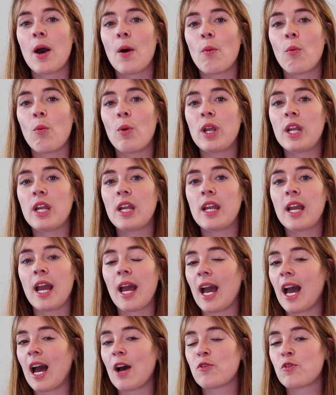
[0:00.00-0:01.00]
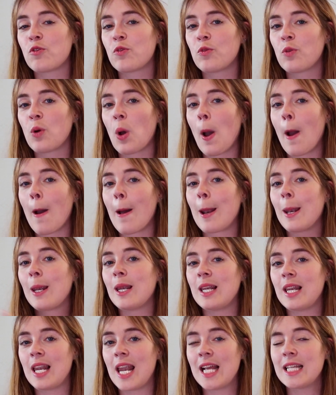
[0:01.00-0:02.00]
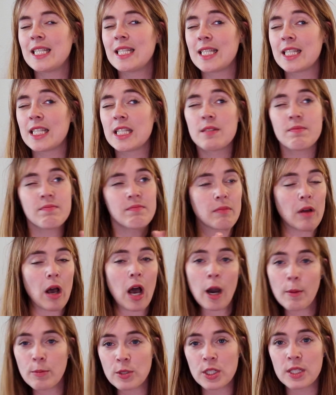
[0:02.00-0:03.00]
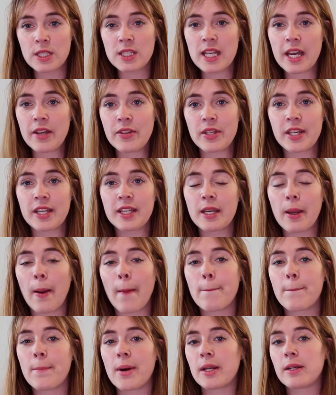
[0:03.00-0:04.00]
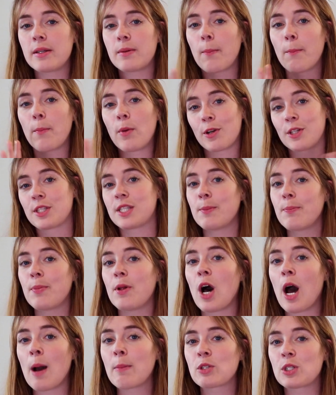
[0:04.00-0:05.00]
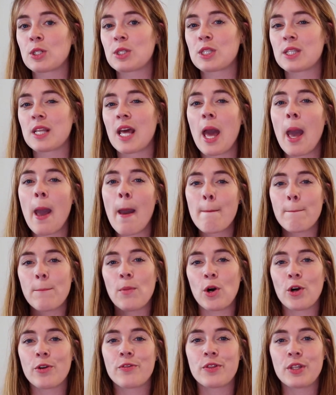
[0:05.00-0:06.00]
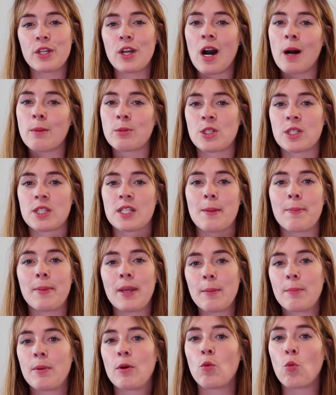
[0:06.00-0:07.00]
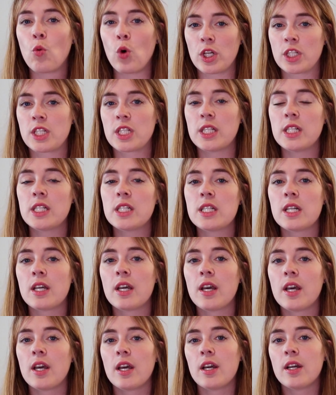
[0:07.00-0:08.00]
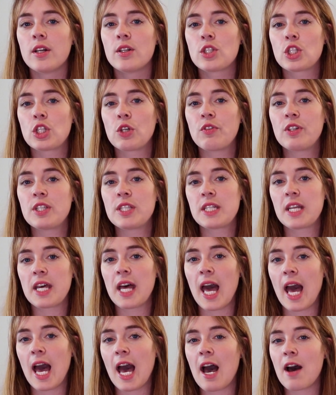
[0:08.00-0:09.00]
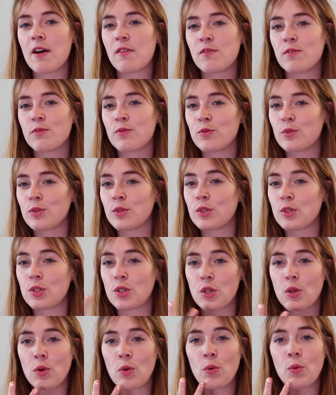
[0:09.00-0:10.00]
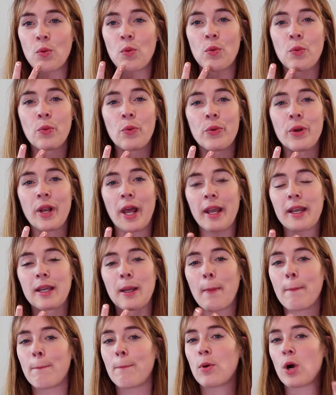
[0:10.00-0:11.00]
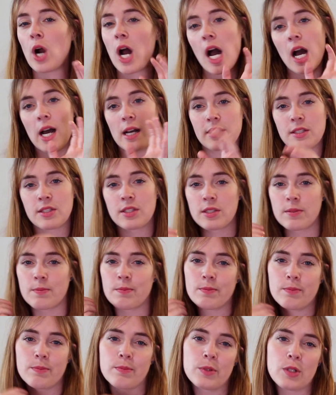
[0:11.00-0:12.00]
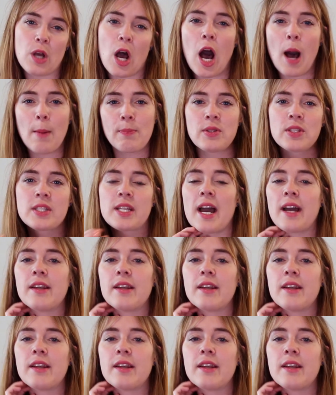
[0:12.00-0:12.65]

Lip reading: we have less options, I think, but more simple options, more of the options that people wanted. So we still have two like bra tops